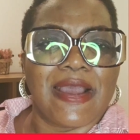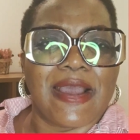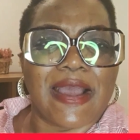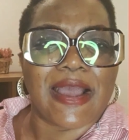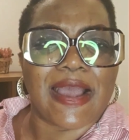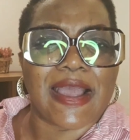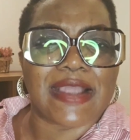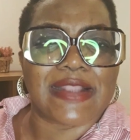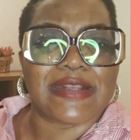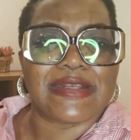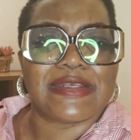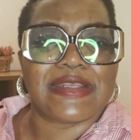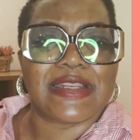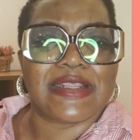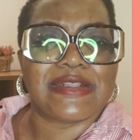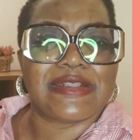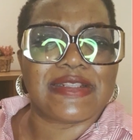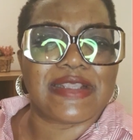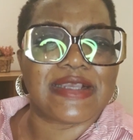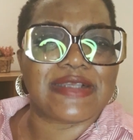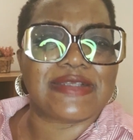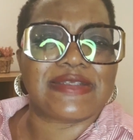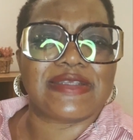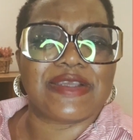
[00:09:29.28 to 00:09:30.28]
and
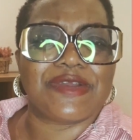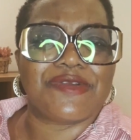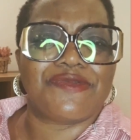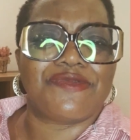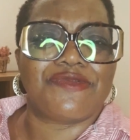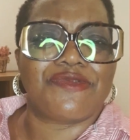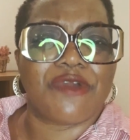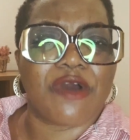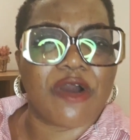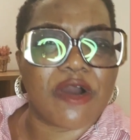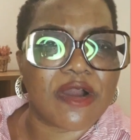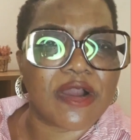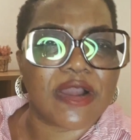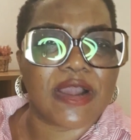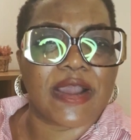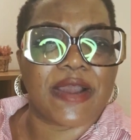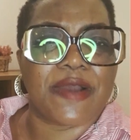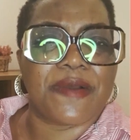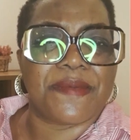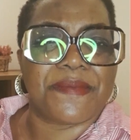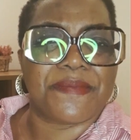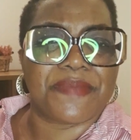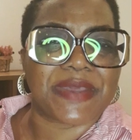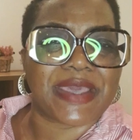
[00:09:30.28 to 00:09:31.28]
there's the
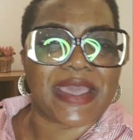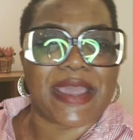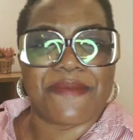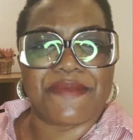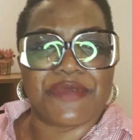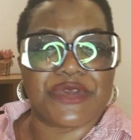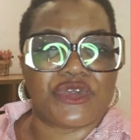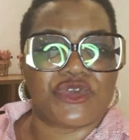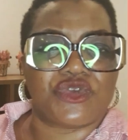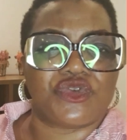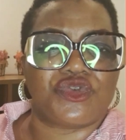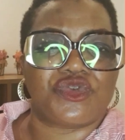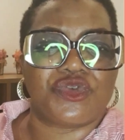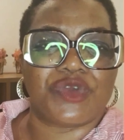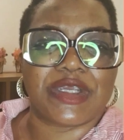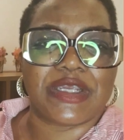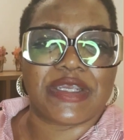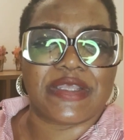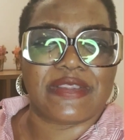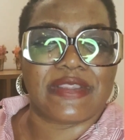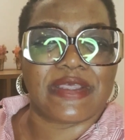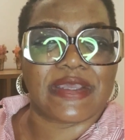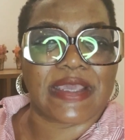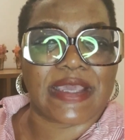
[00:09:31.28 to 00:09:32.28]
wrong
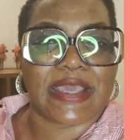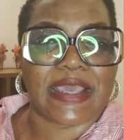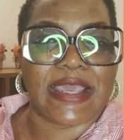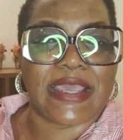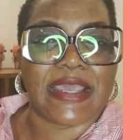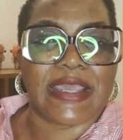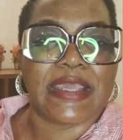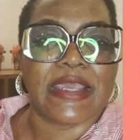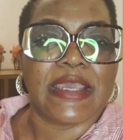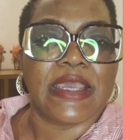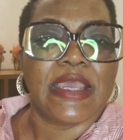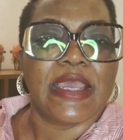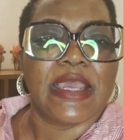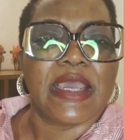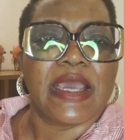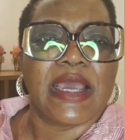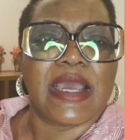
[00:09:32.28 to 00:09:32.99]
chemistry in the cake,